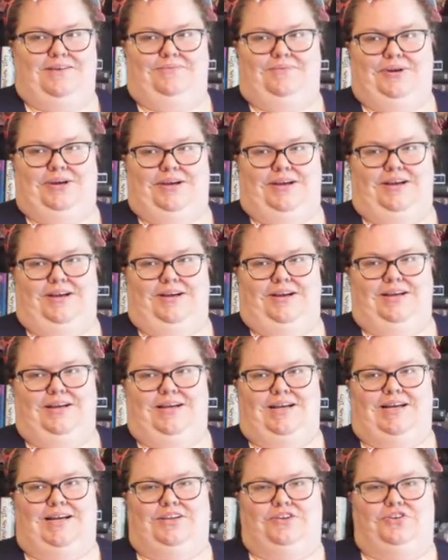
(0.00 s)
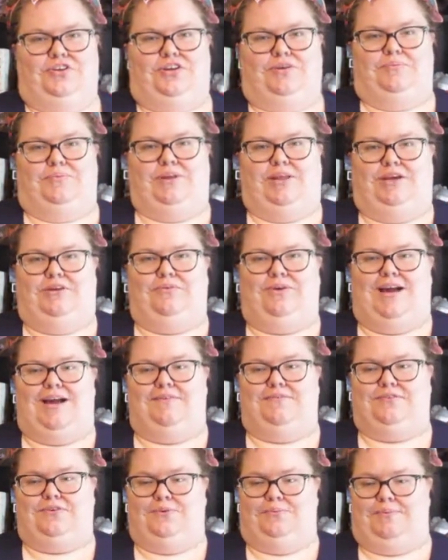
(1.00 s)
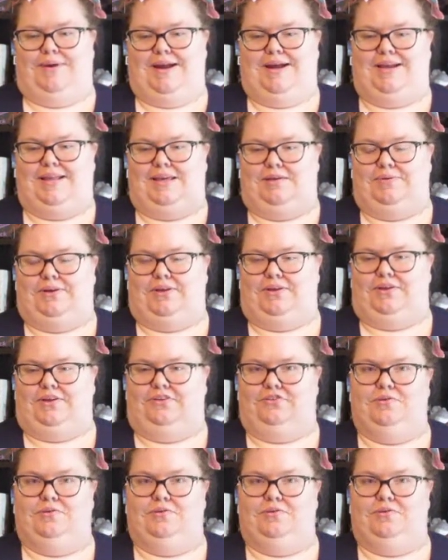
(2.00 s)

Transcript: where she can really craft her writing ability.